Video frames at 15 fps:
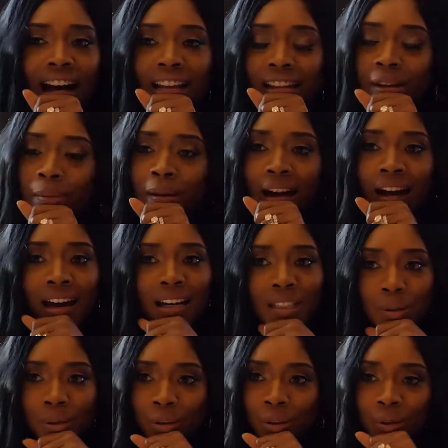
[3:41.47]
To be
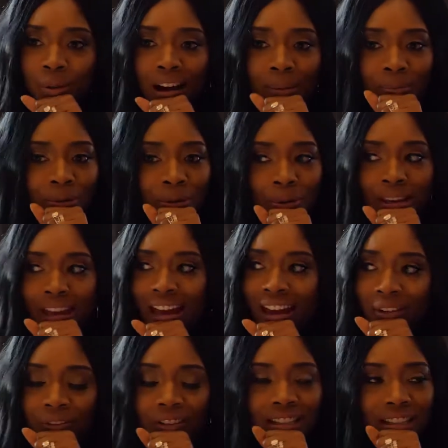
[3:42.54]
honest with you, I'm doing
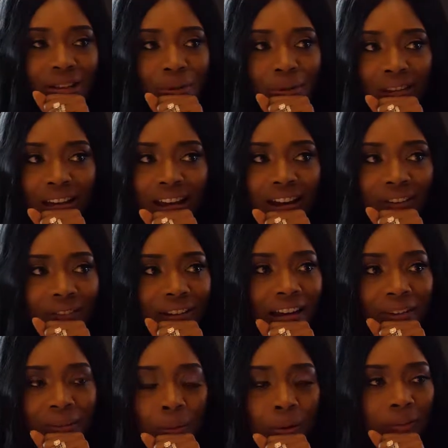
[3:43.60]
every single thing I've
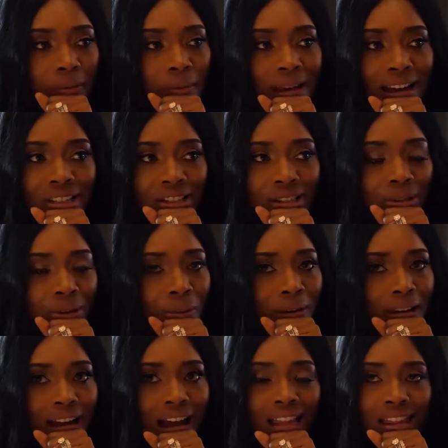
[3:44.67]
ever would have imagined
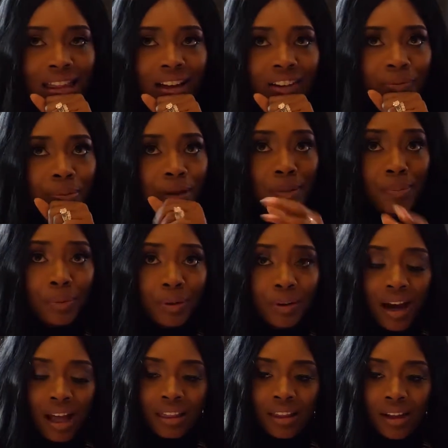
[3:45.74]
doing. I love people.
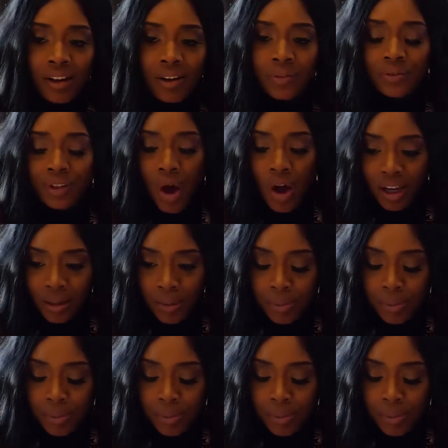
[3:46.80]
I love talking to